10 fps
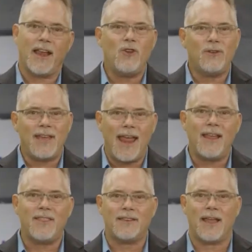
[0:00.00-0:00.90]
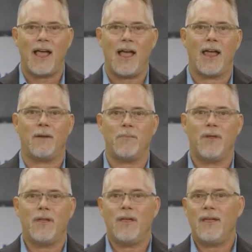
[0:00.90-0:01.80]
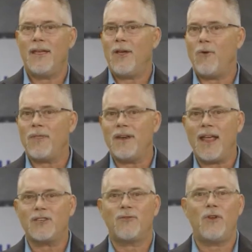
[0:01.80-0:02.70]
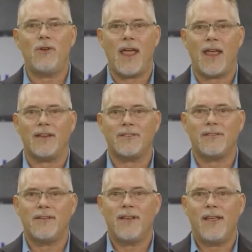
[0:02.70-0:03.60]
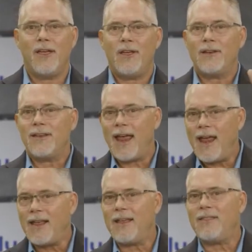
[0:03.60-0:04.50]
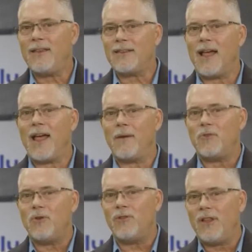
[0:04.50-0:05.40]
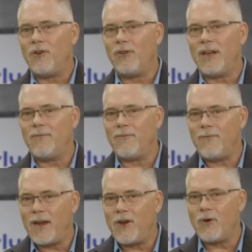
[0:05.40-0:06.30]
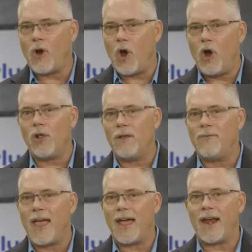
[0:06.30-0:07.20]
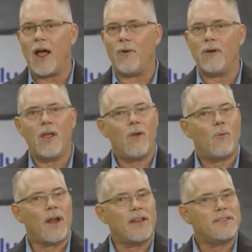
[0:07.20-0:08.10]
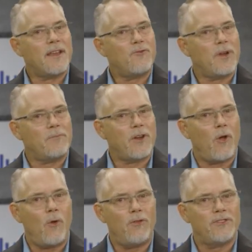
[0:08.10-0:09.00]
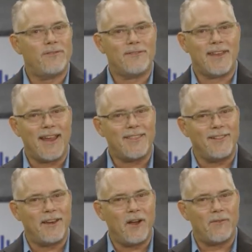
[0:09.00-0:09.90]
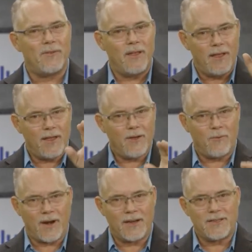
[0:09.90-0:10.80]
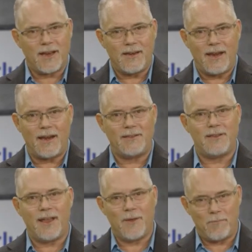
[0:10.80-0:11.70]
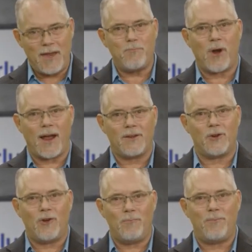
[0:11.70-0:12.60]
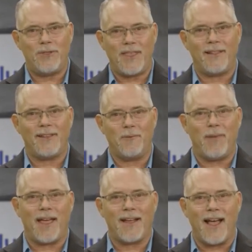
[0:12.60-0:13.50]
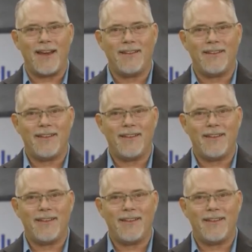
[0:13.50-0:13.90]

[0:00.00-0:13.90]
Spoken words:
and you take the time over the next few days, take the time to literally figure all of that out. When I said dreams and goals, take the lid off. When I said needs, be practical, put that lid back on,